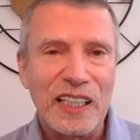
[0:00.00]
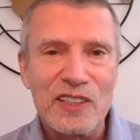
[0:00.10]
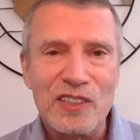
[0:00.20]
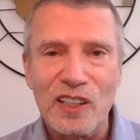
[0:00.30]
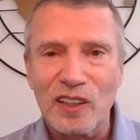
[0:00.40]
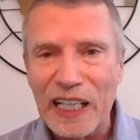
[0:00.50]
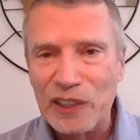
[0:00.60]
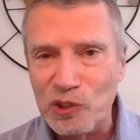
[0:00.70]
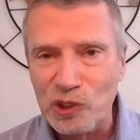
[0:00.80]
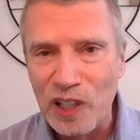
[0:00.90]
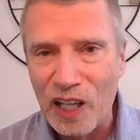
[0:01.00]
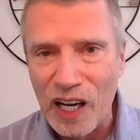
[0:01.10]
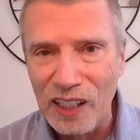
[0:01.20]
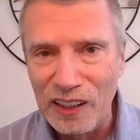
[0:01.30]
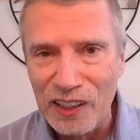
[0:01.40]
is the Electoral
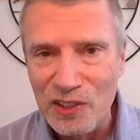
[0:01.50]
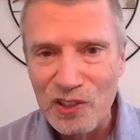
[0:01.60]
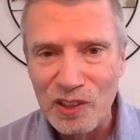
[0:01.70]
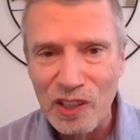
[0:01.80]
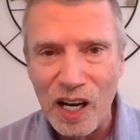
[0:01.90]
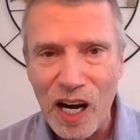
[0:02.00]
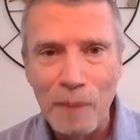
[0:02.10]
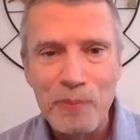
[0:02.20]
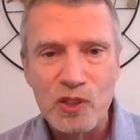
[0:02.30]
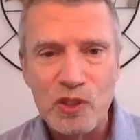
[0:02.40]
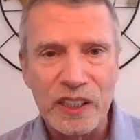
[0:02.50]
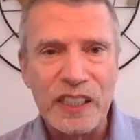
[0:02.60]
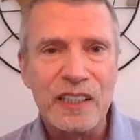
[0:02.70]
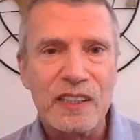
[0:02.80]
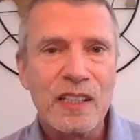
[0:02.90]
College
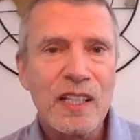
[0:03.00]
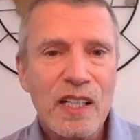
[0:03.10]
obsolete?